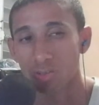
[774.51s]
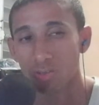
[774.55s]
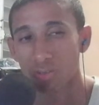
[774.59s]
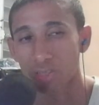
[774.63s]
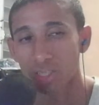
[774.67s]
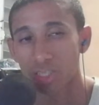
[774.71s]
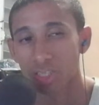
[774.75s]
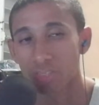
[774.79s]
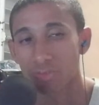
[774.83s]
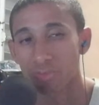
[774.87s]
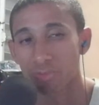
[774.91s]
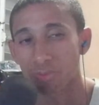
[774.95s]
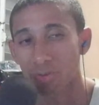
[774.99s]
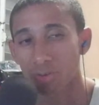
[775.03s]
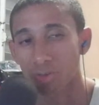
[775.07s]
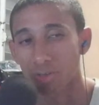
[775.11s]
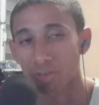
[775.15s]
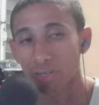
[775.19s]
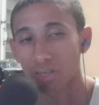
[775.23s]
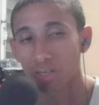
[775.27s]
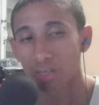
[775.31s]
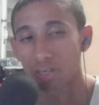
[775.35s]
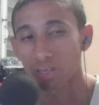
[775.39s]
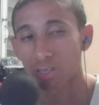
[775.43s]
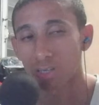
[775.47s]
it's for
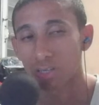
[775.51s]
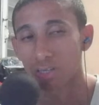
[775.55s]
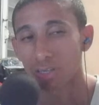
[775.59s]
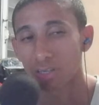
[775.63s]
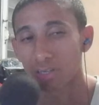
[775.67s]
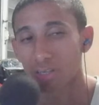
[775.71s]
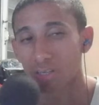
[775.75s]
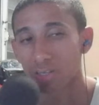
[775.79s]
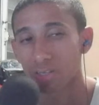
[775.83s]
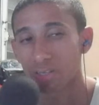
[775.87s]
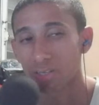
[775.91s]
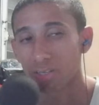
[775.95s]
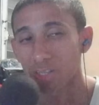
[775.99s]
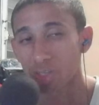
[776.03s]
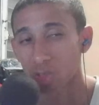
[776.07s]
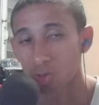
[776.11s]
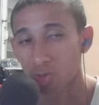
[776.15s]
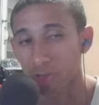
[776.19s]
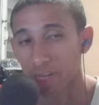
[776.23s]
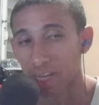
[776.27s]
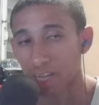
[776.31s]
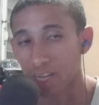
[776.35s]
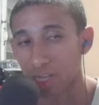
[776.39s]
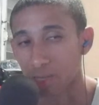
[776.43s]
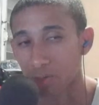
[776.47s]
new
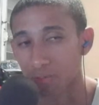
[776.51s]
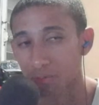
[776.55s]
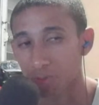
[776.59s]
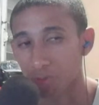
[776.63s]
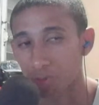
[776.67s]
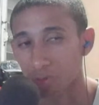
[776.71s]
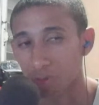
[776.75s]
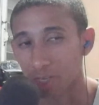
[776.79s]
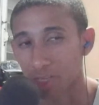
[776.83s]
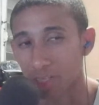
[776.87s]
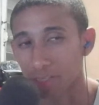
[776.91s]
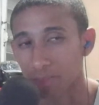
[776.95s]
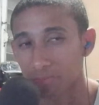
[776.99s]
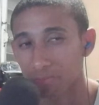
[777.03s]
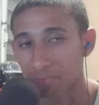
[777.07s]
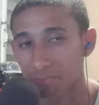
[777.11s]
games, right?